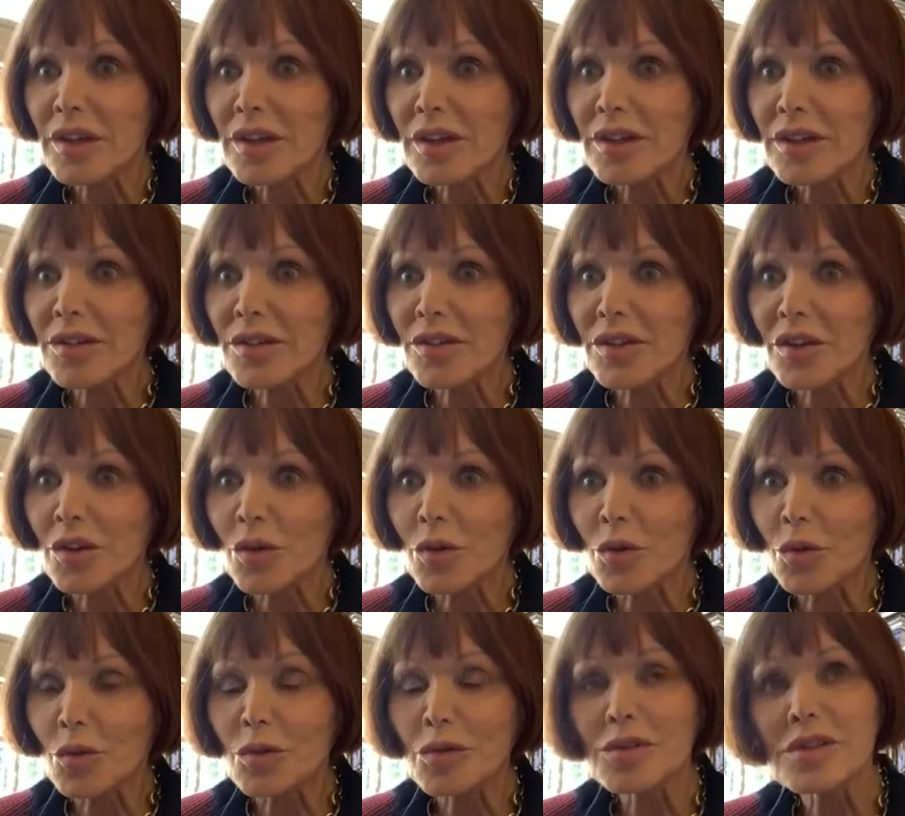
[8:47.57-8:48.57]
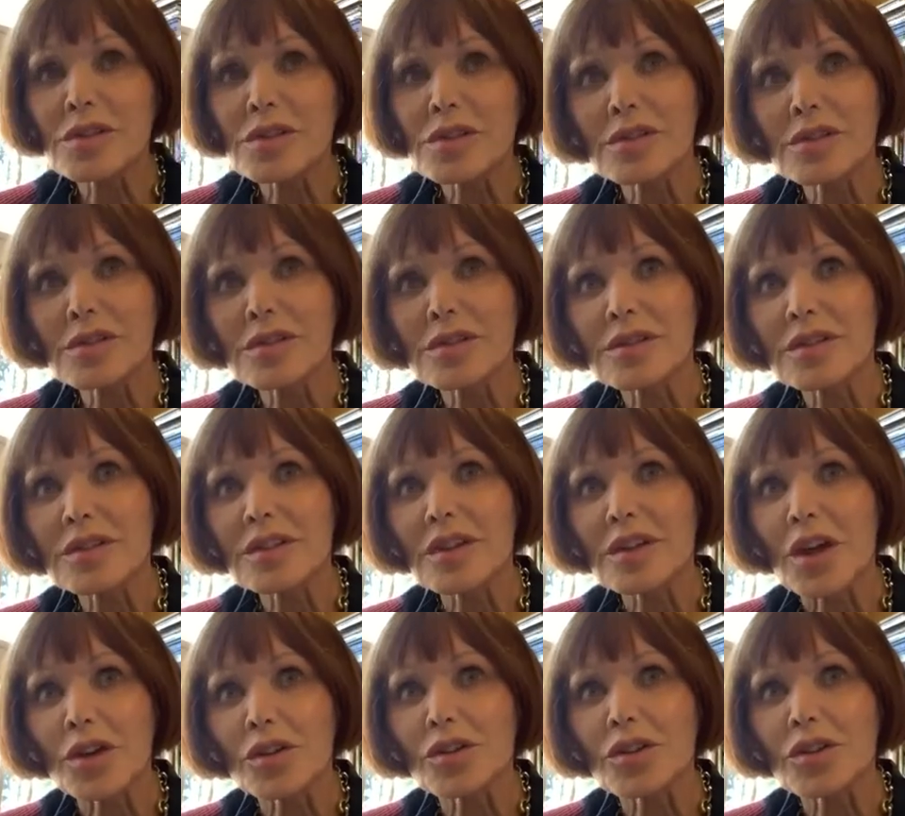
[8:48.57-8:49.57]
He's the old
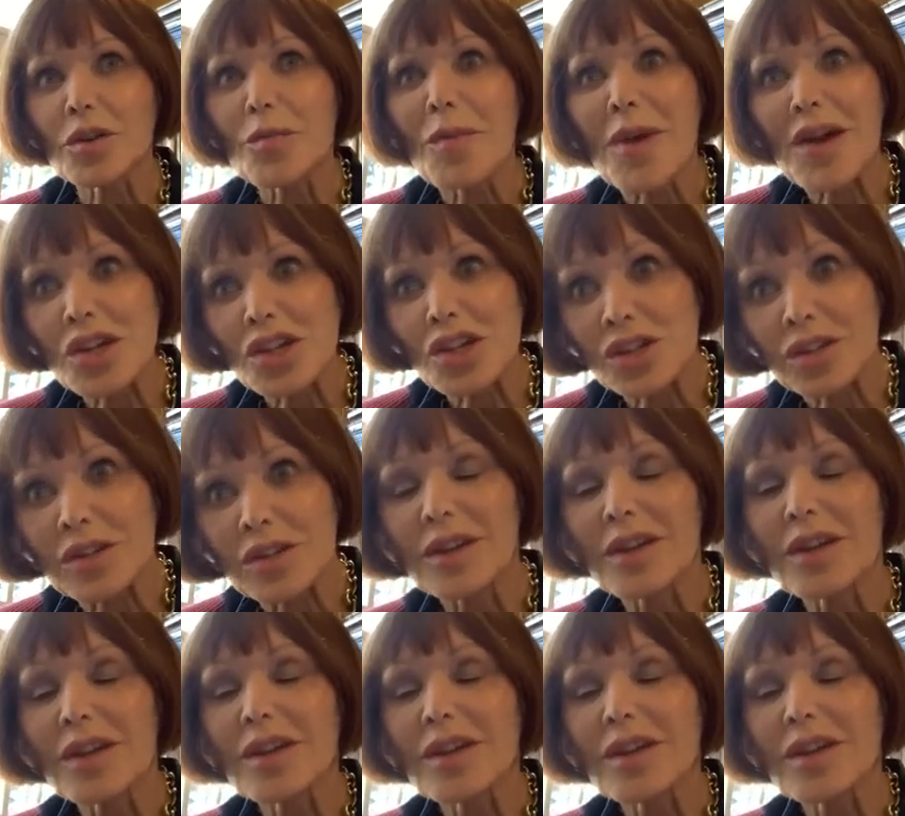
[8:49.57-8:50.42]
curmudgeon.